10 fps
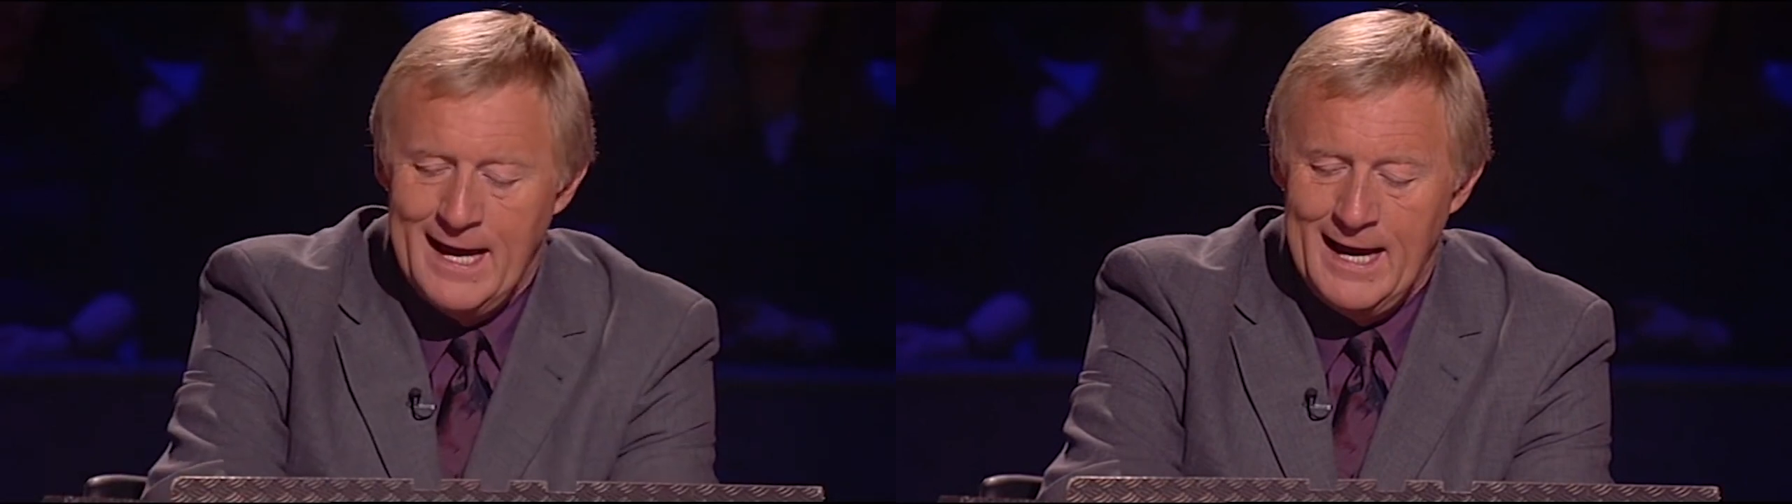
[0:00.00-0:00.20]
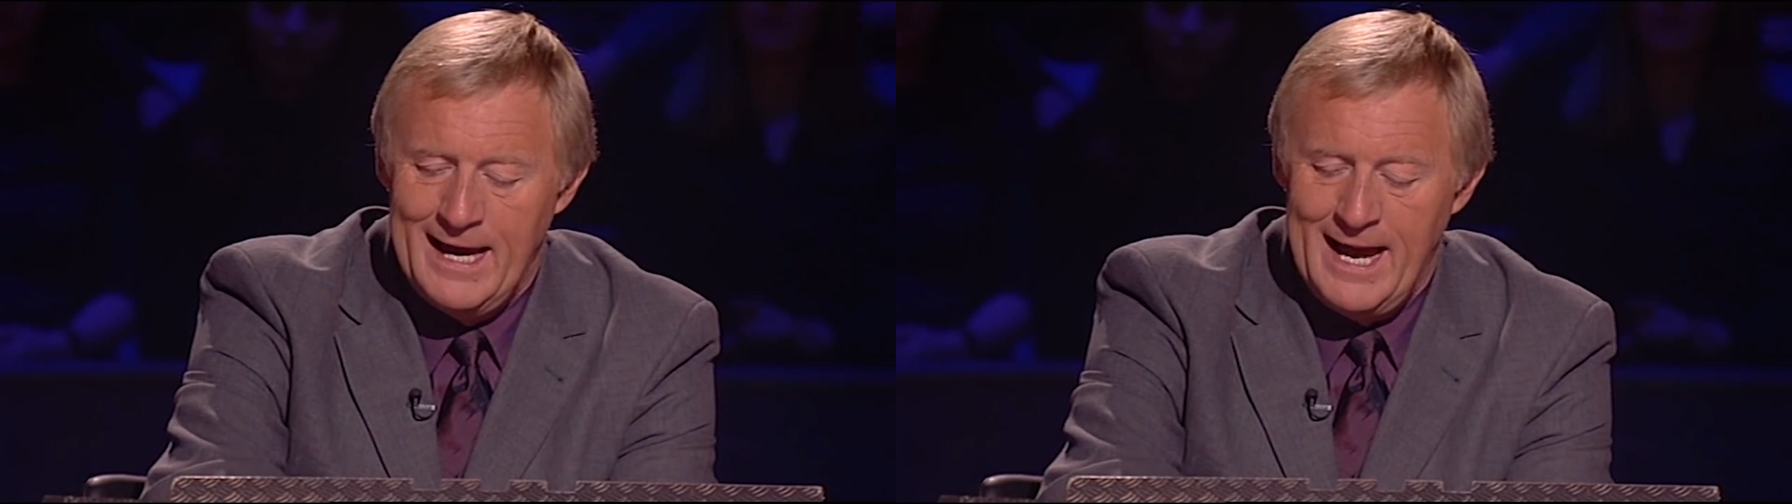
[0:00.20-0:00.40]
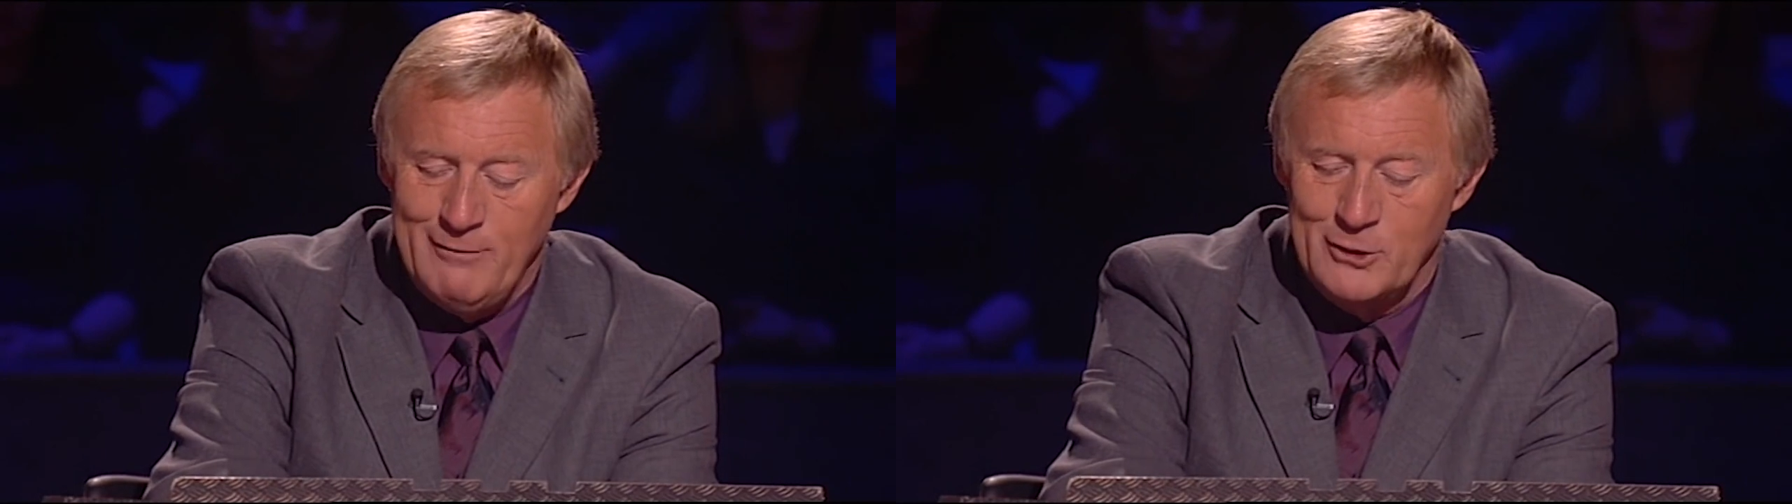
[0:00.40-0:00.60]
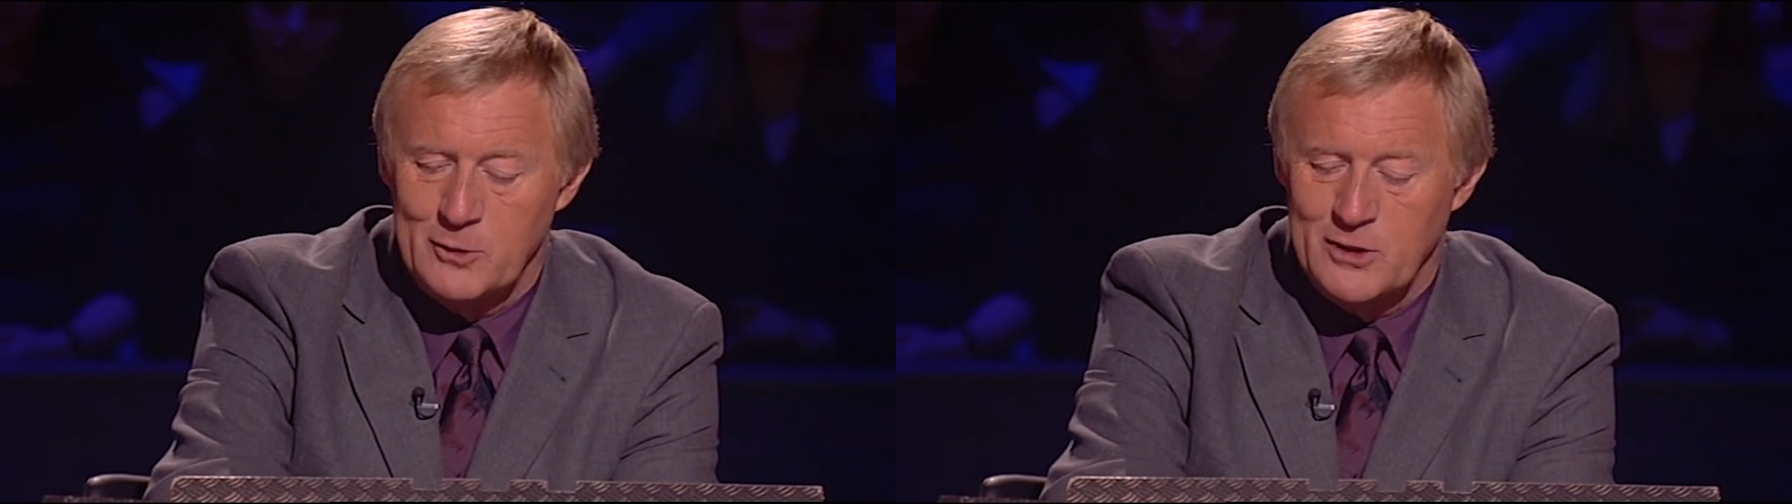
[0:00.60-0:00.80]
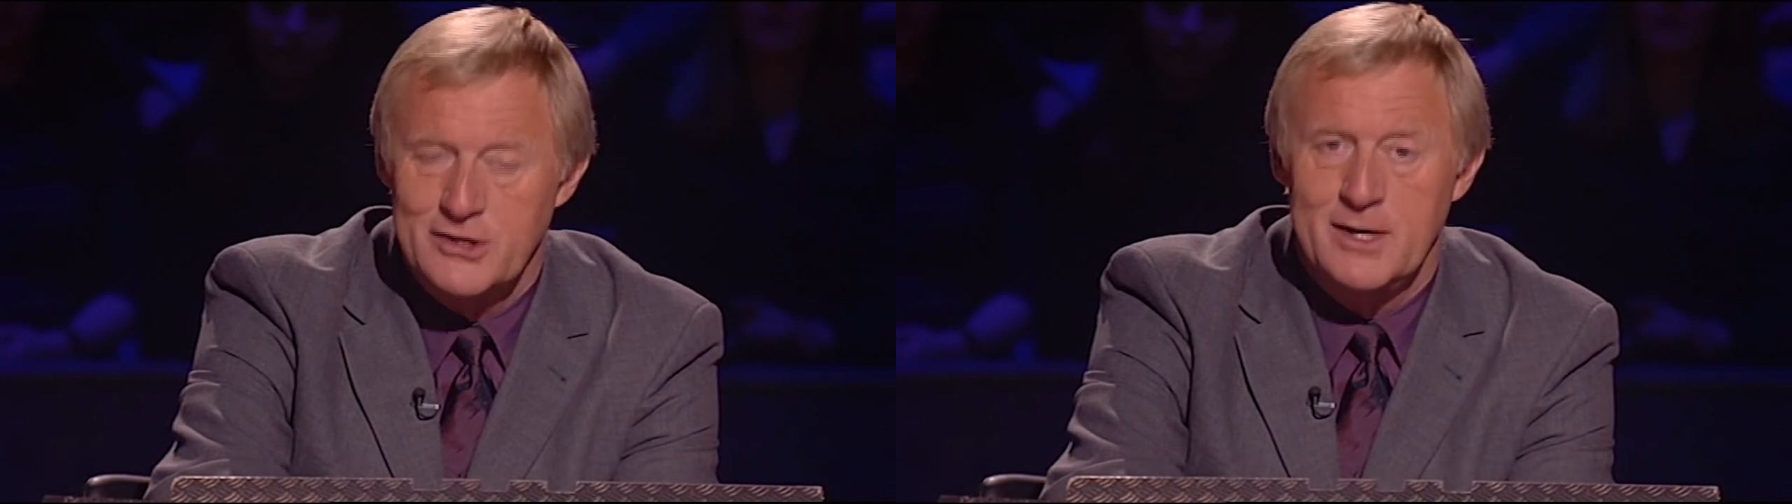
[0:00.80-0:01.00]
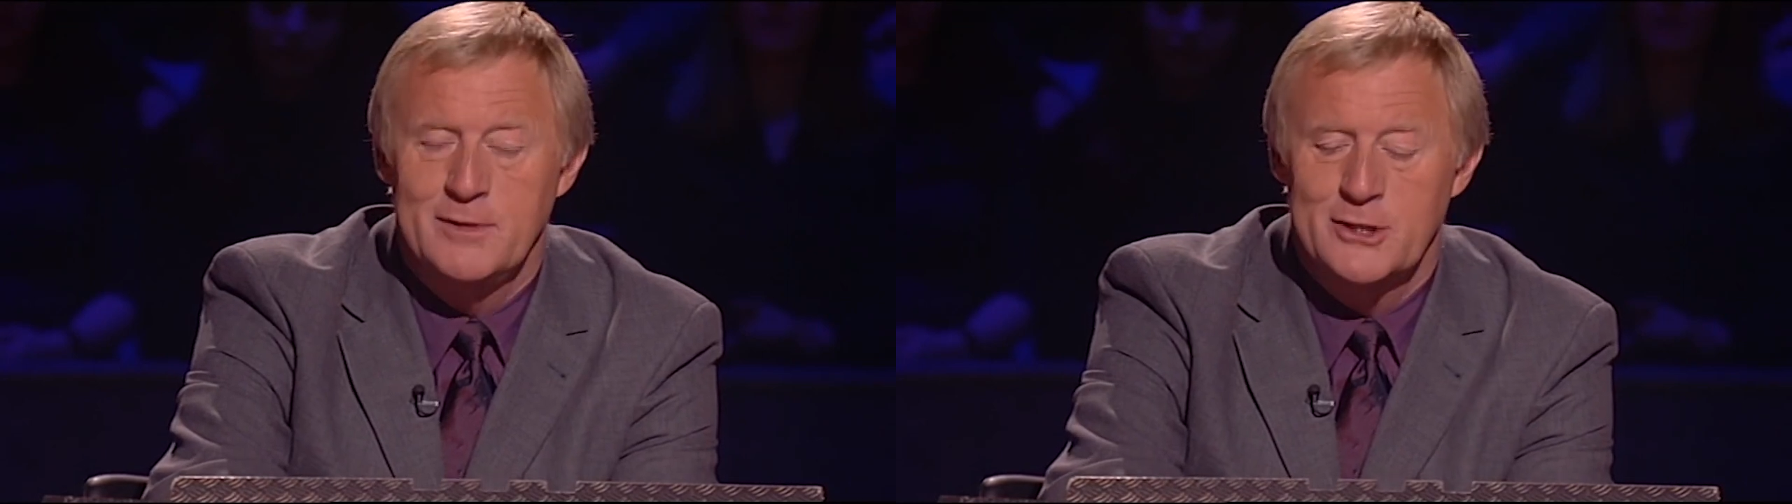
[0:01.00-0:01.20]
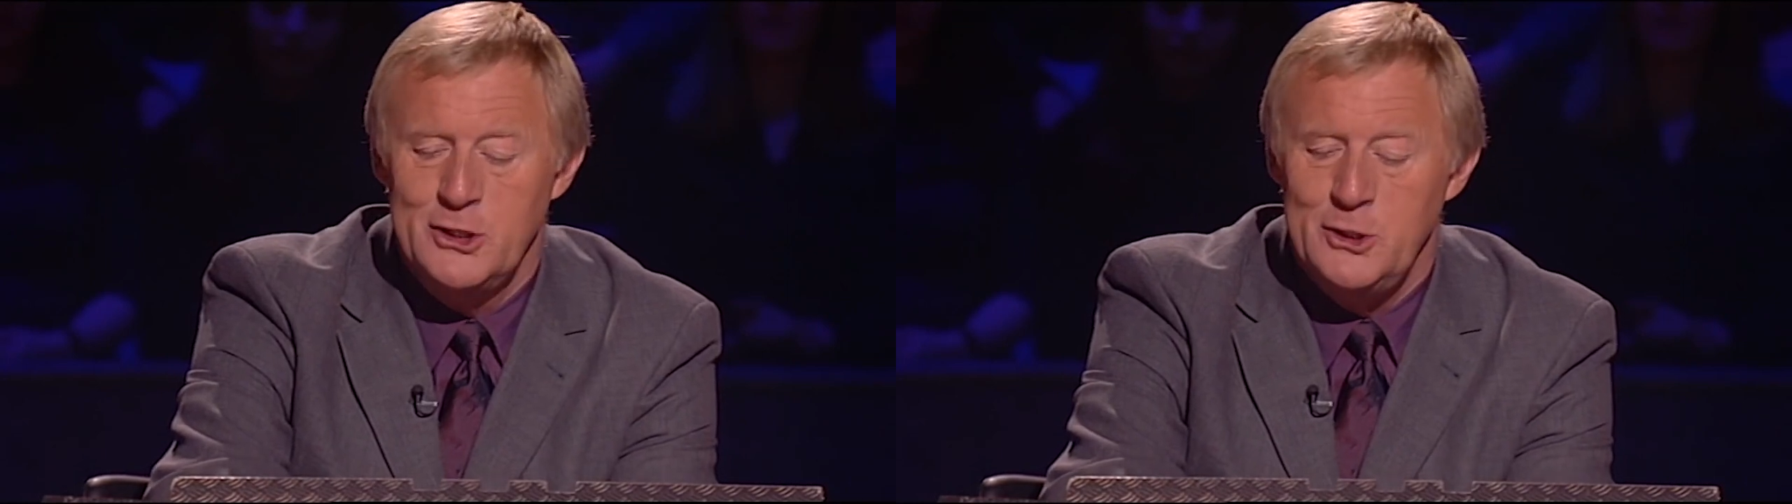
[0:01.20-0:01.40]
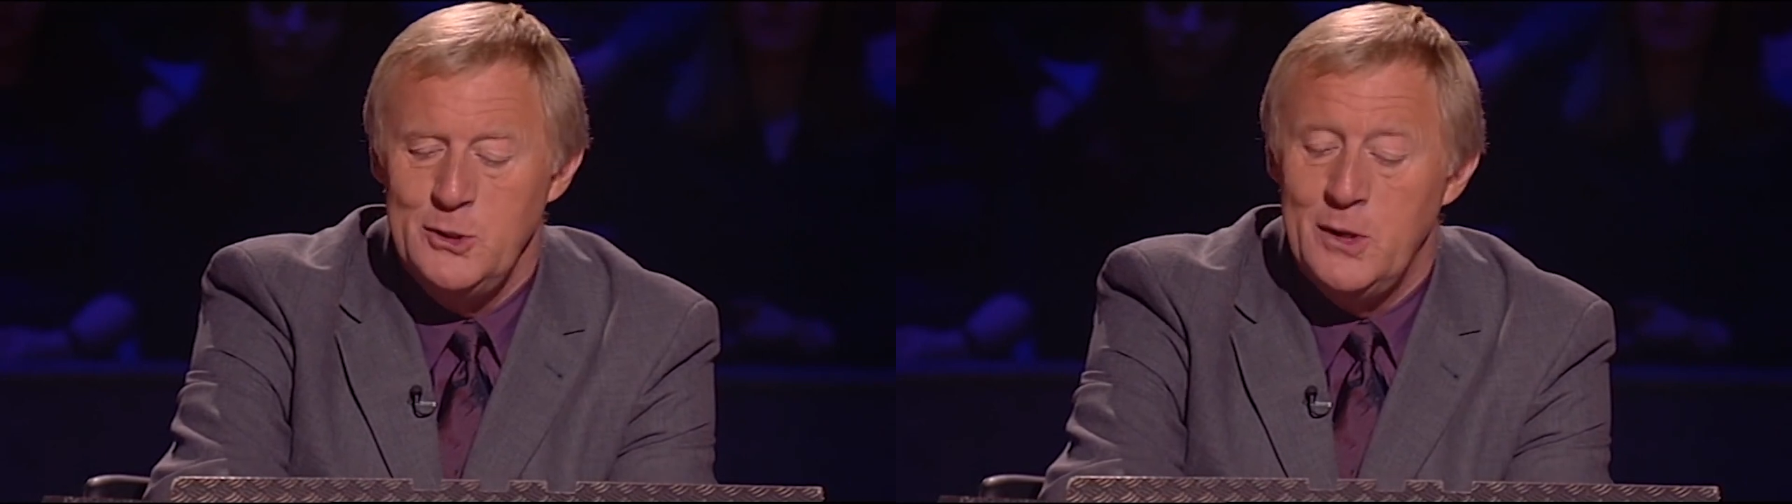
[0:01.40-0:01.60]
Have a look at question number
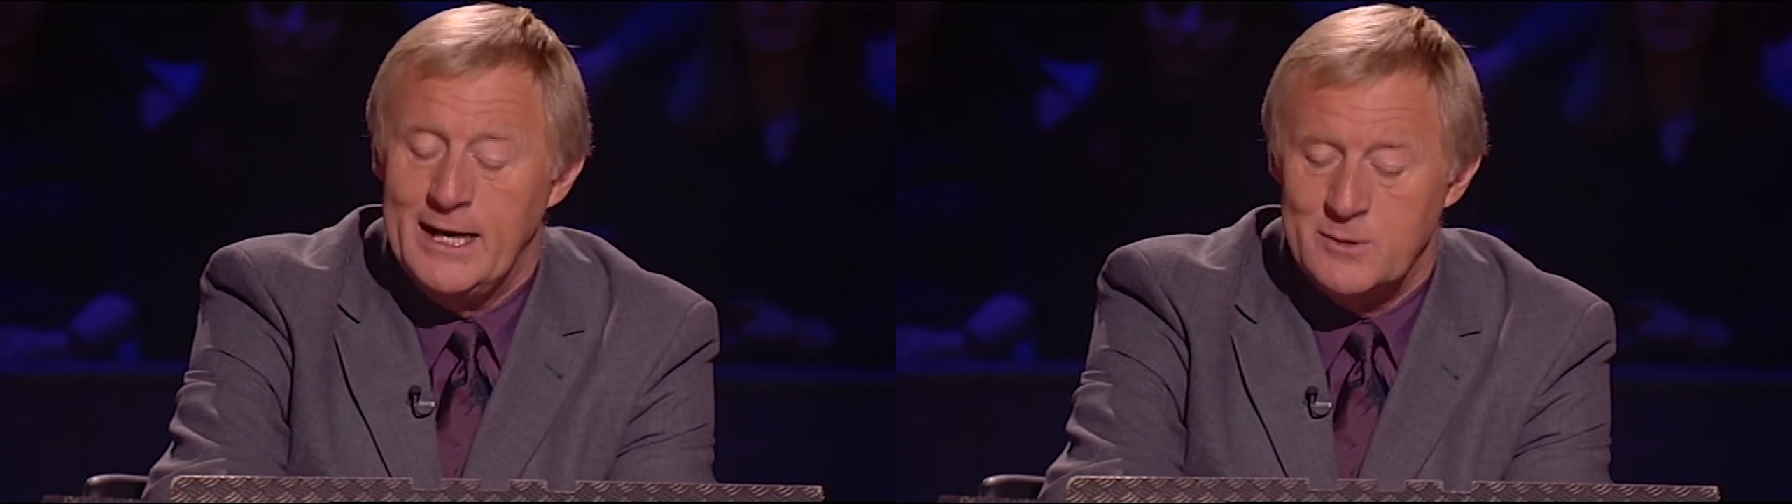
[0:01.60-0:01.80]
two.